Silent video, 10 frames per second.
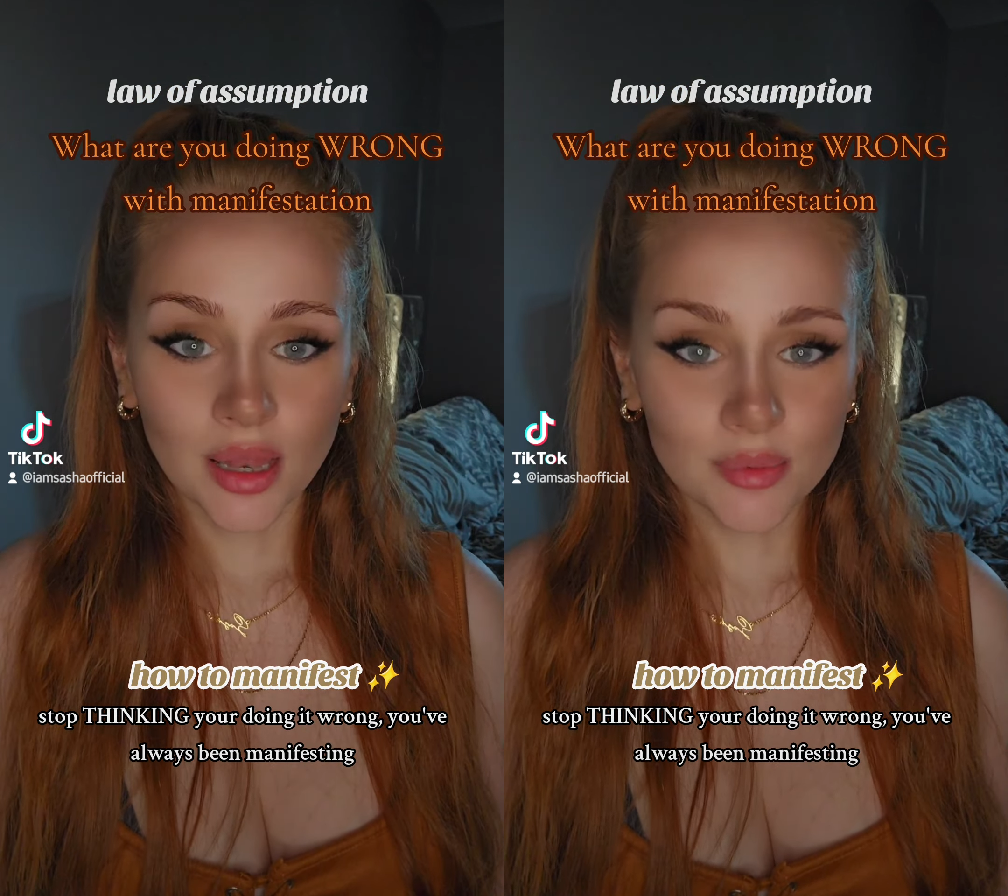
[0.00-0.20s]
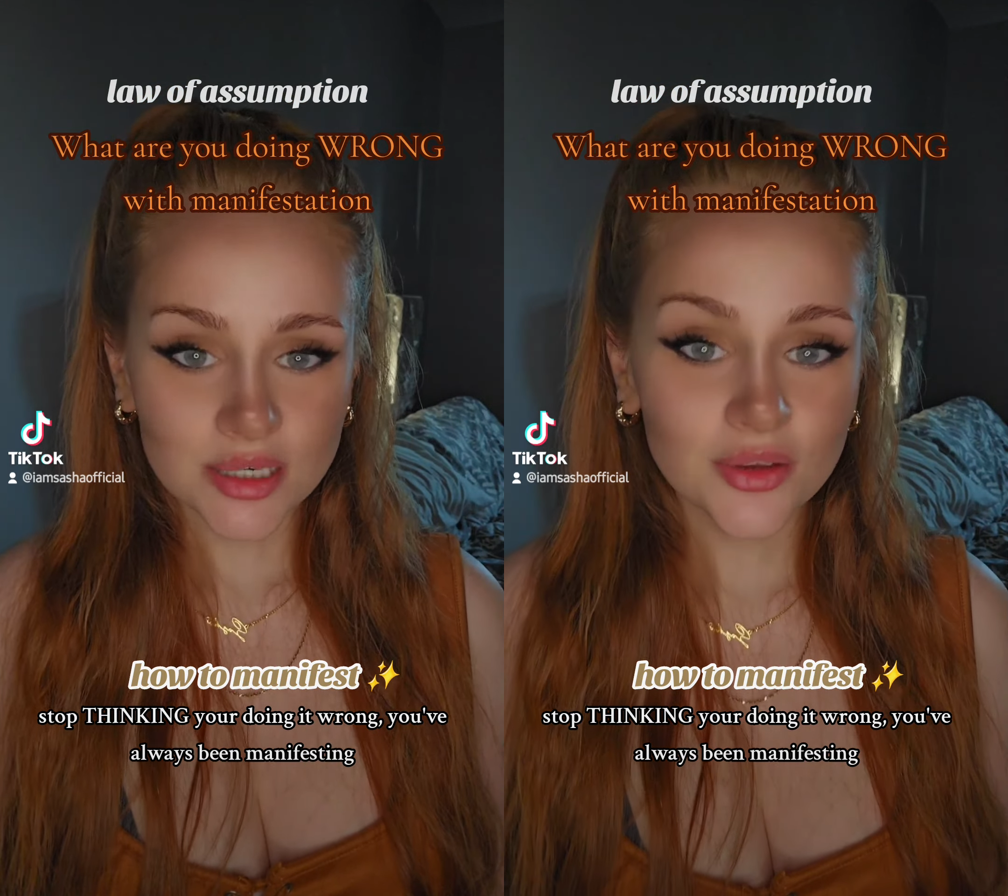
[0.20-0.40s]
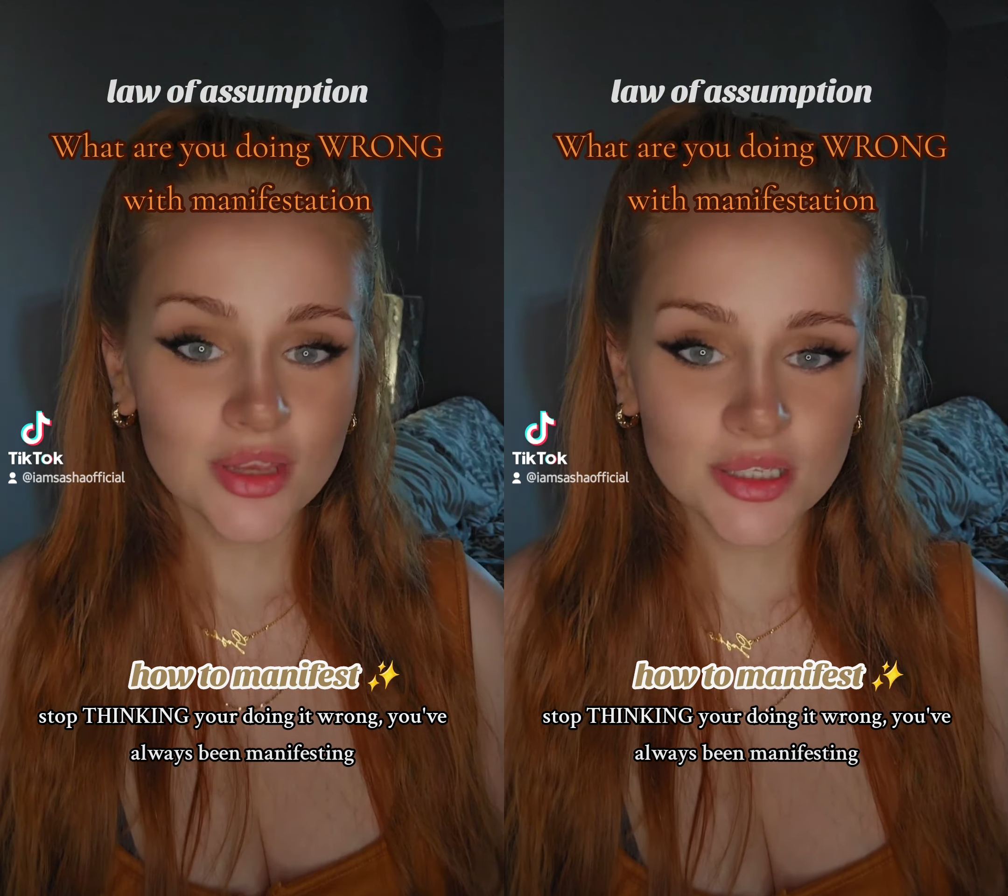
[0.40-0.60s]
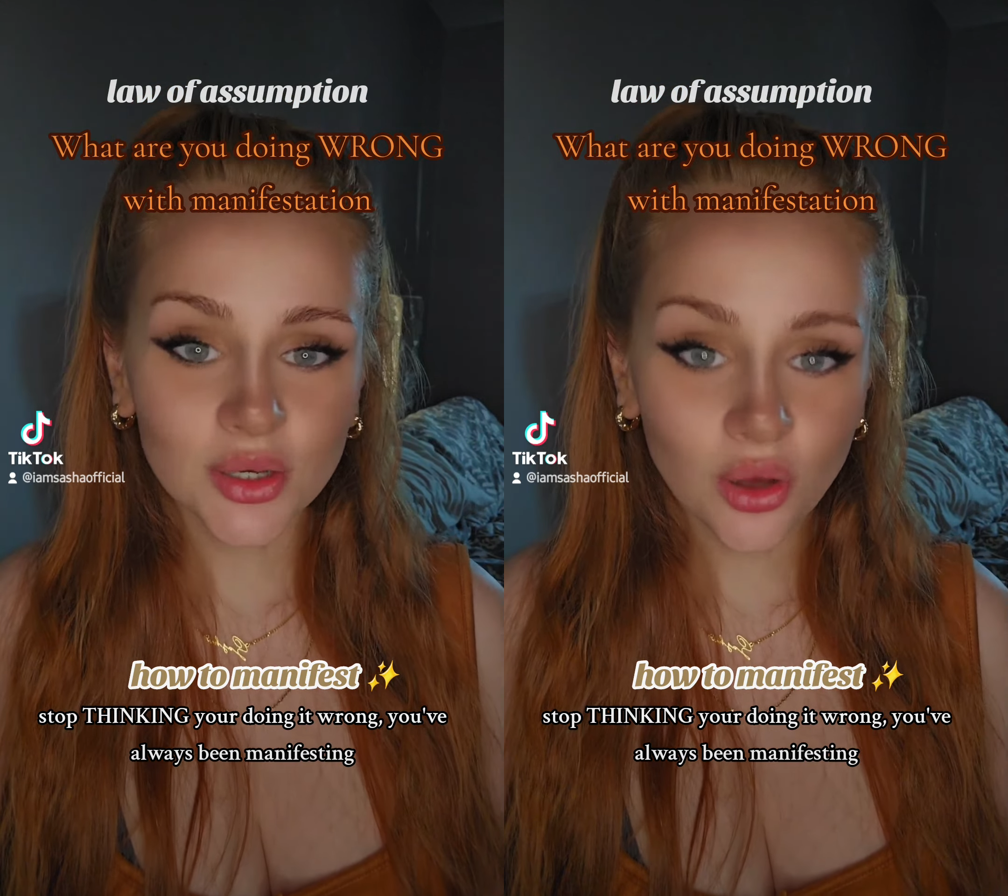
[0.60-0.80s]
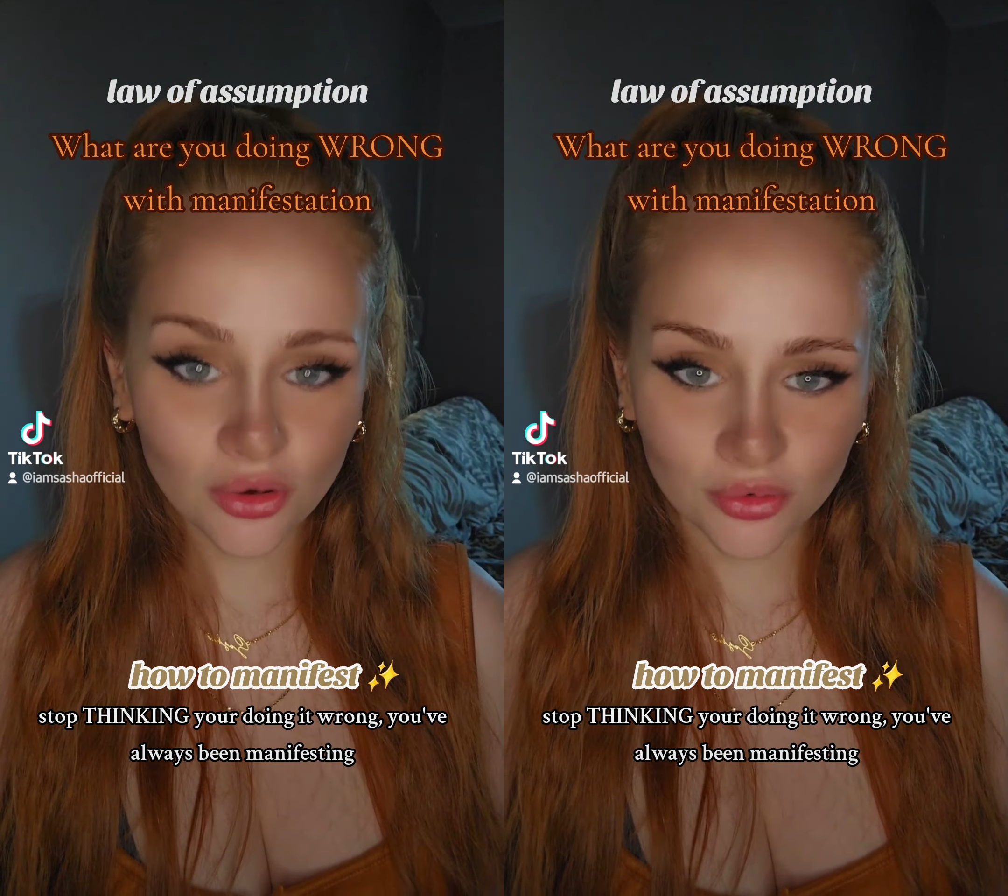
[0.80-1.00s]
Let me tell you, there's a
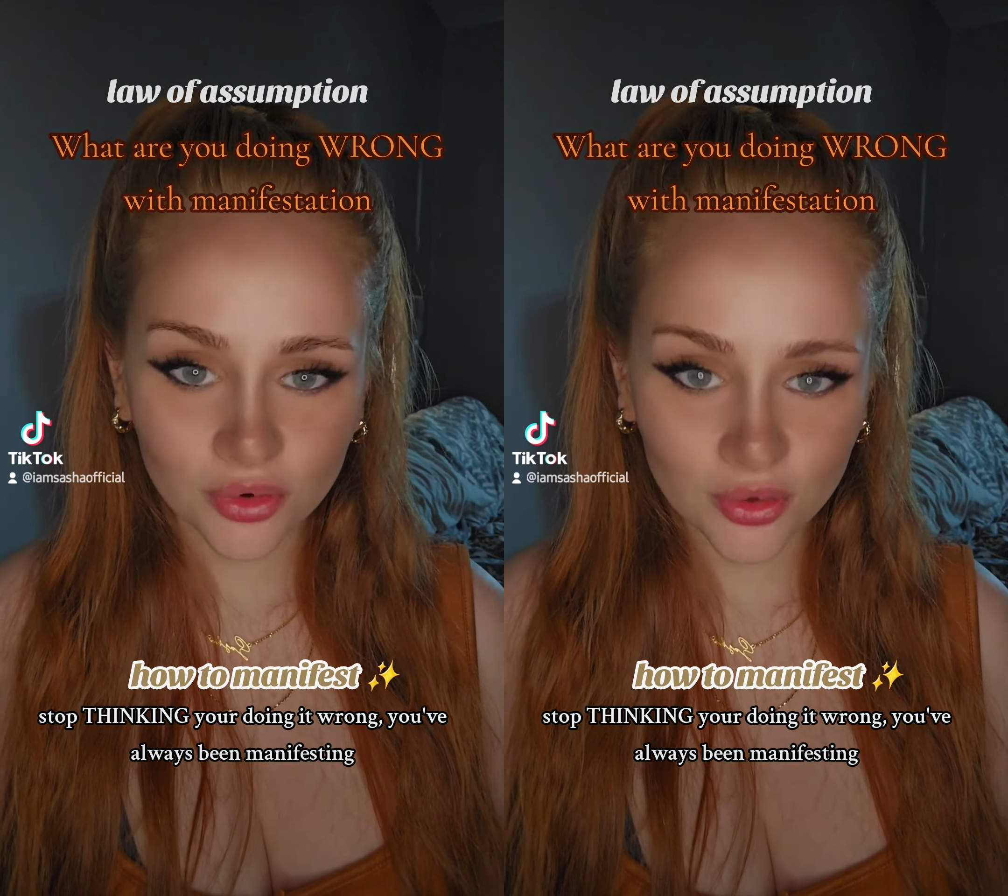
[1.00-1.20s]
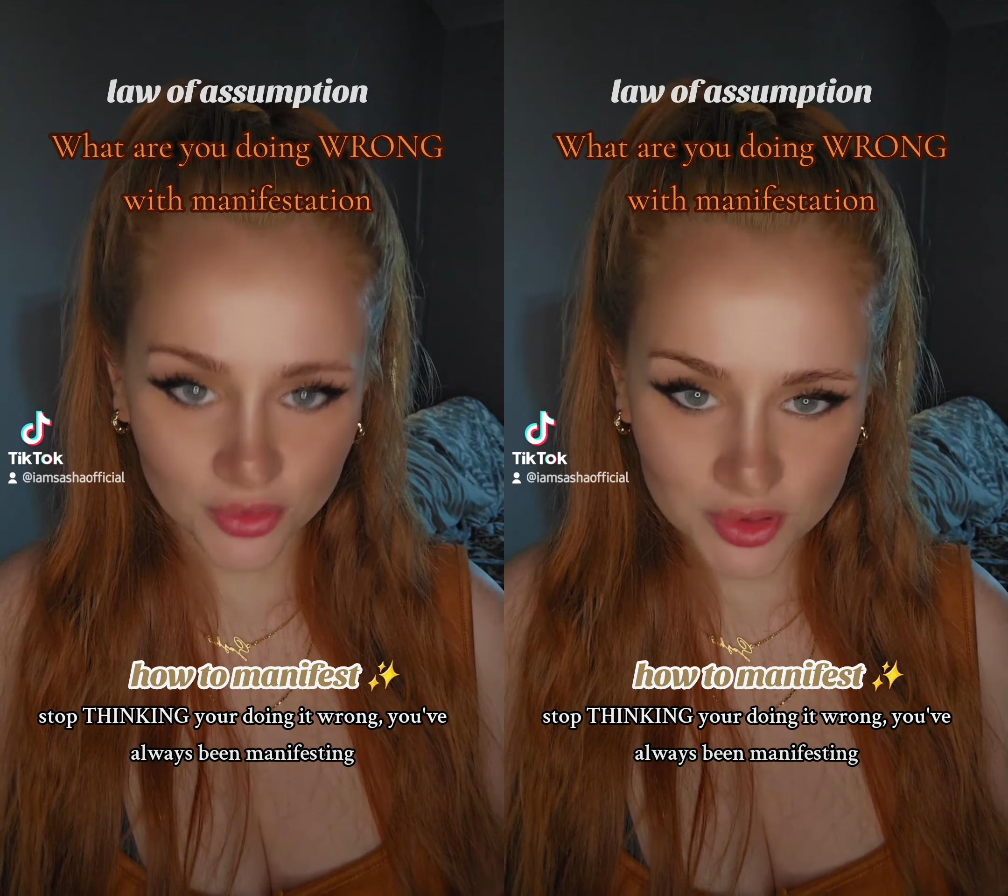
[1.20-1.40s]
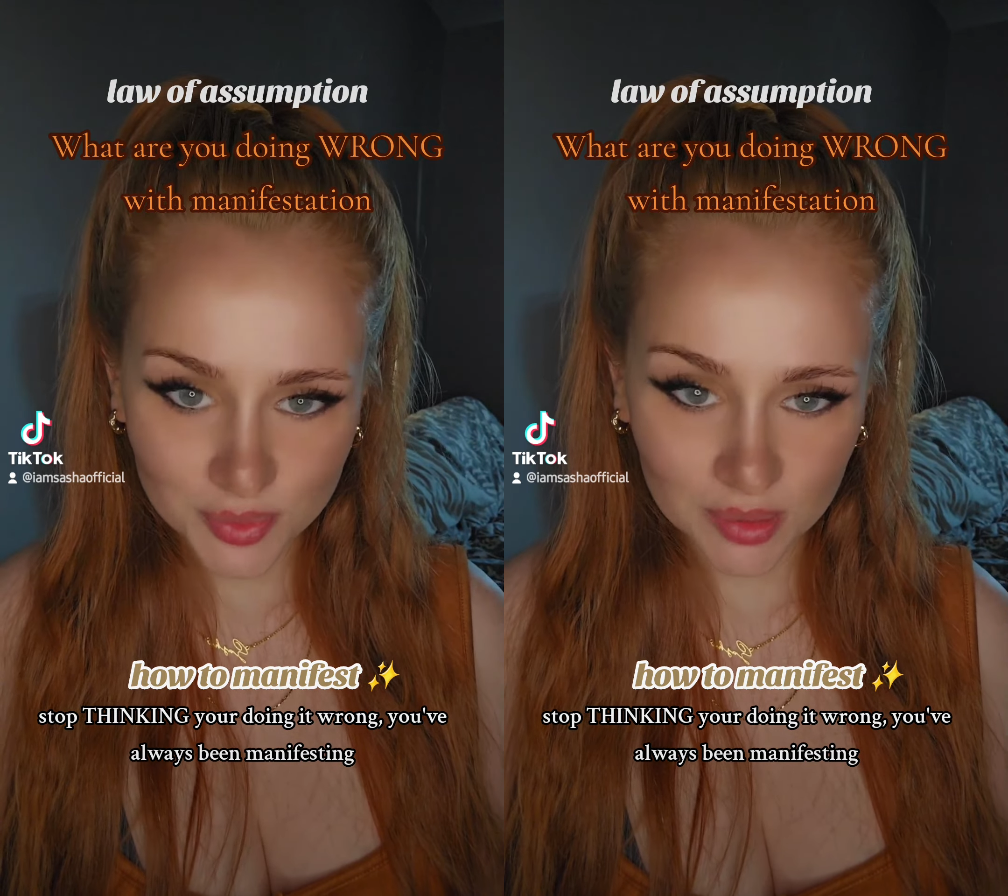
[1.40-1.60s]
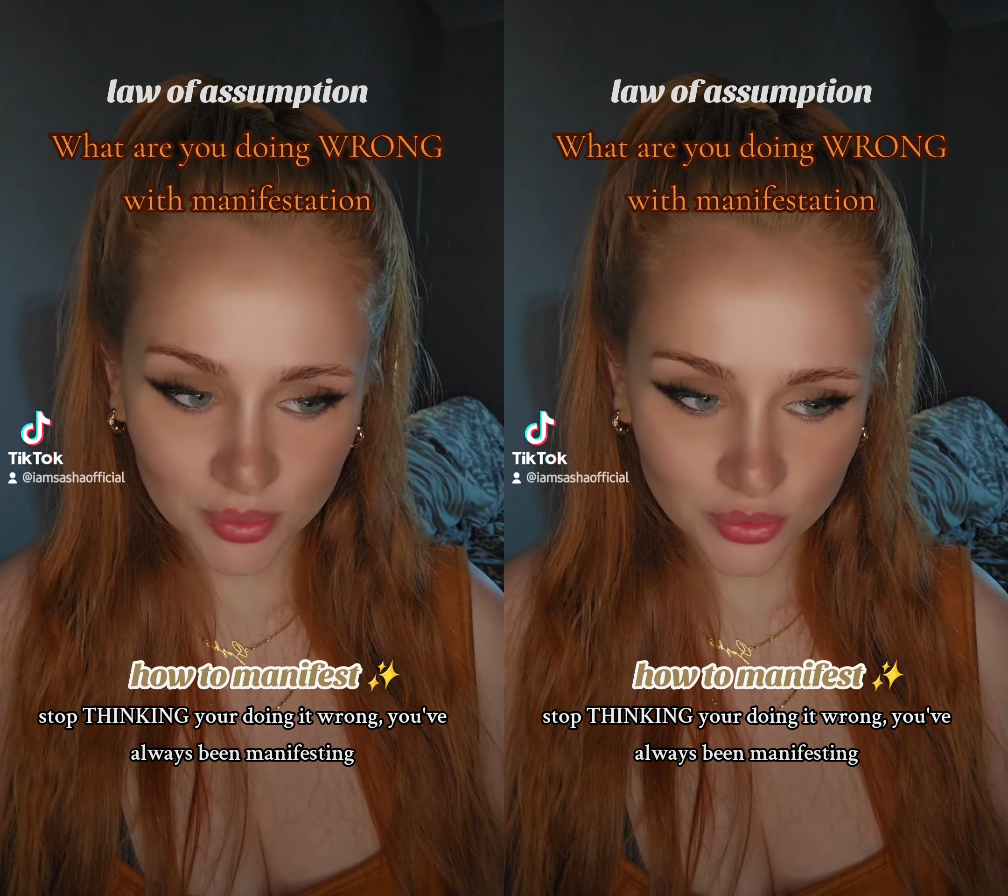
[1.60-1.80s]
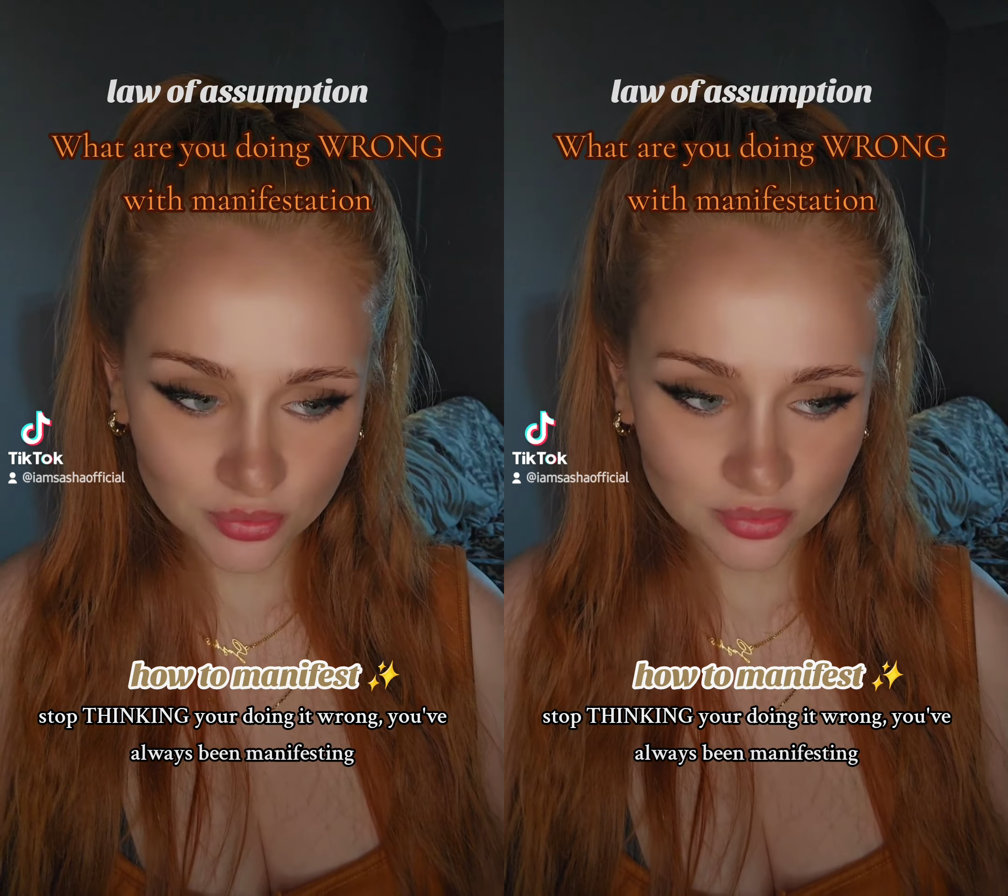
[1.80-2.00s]
lot of those
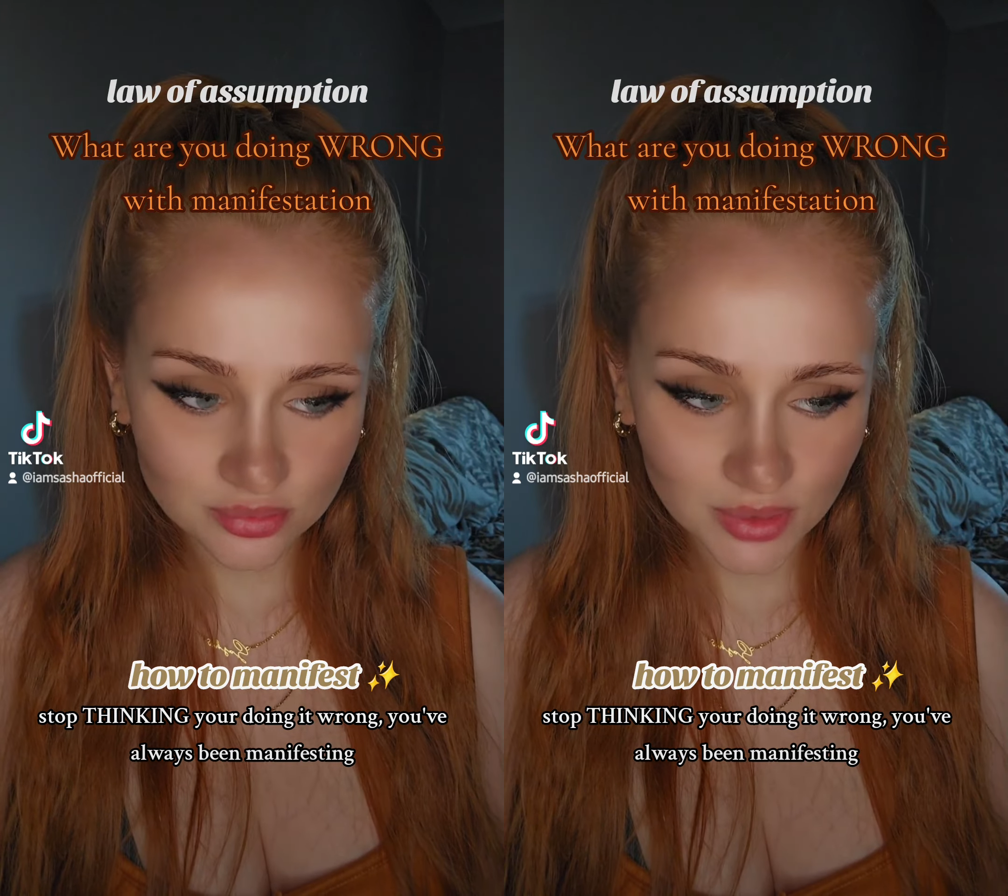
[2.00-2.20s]
people,